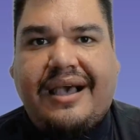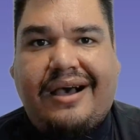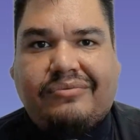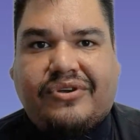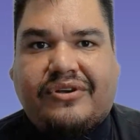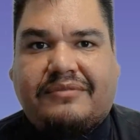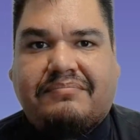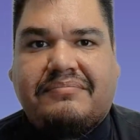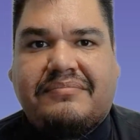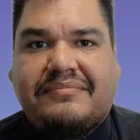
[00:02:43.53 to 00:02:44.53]

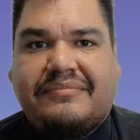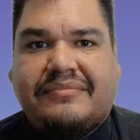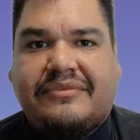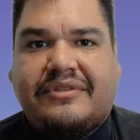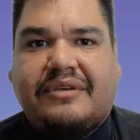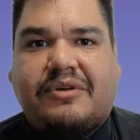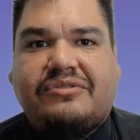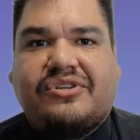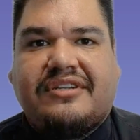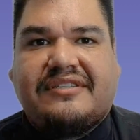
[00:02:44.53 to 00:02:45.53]
Outcome. The
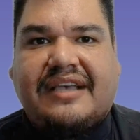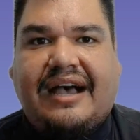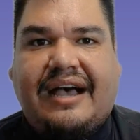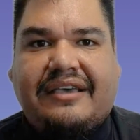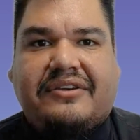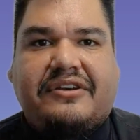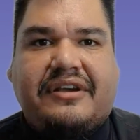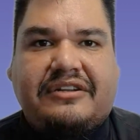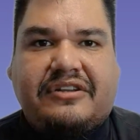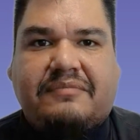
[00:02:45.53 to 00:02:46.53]
motion is either
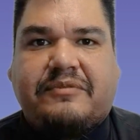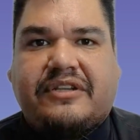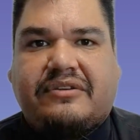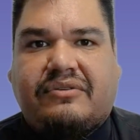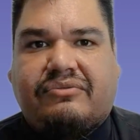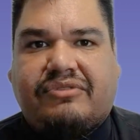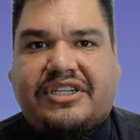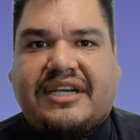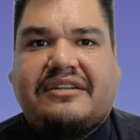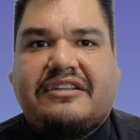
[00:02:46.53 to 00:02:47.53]
adopted or
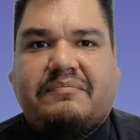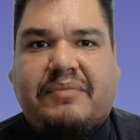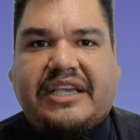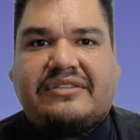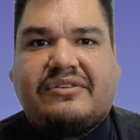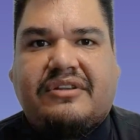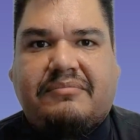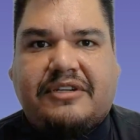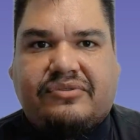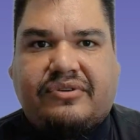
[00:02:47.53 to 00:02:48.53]
rejected based on the
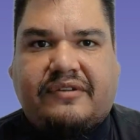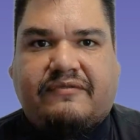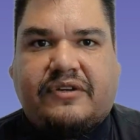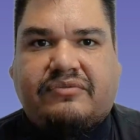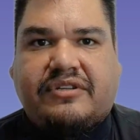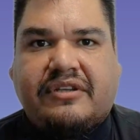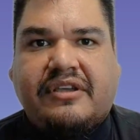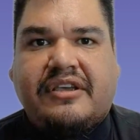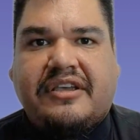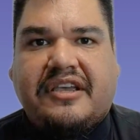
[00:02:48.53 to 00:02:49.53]
majority vote.
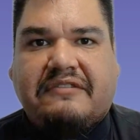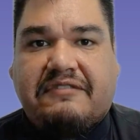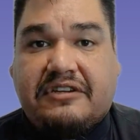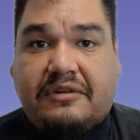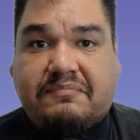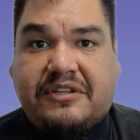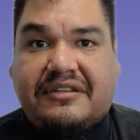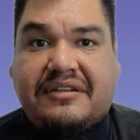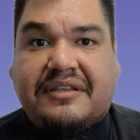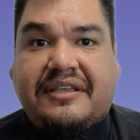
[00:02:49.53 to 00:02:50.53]
If
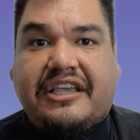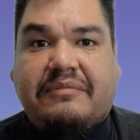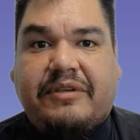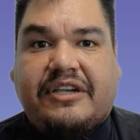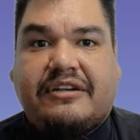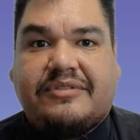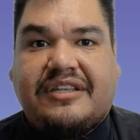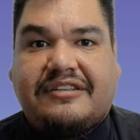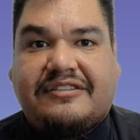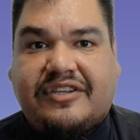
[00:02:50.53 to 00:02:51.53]
adopted, it becomes a
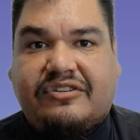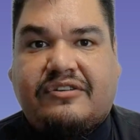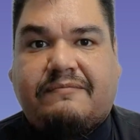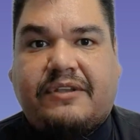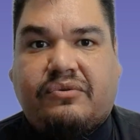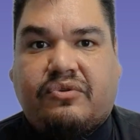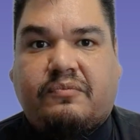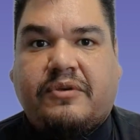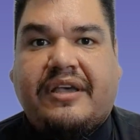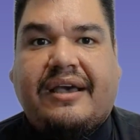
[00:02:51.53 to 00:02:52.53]
decision of the
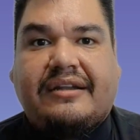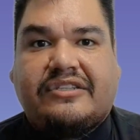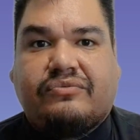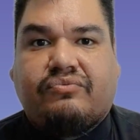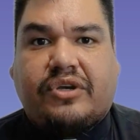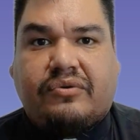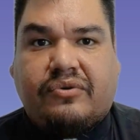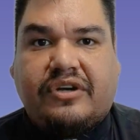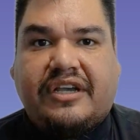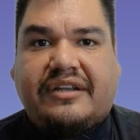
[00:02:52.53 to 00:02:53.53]
group and is
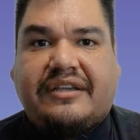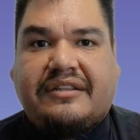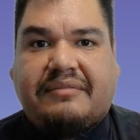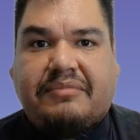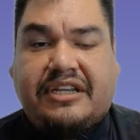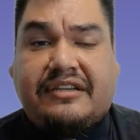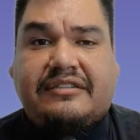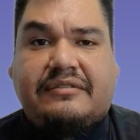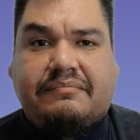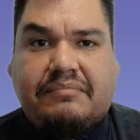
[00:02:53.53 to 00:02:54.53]
recorded in the
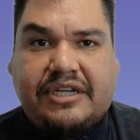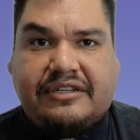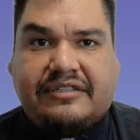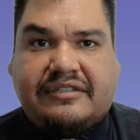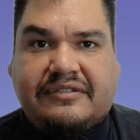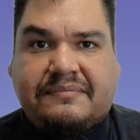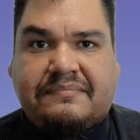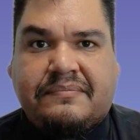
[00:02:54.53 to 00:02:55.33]
meeting minutes.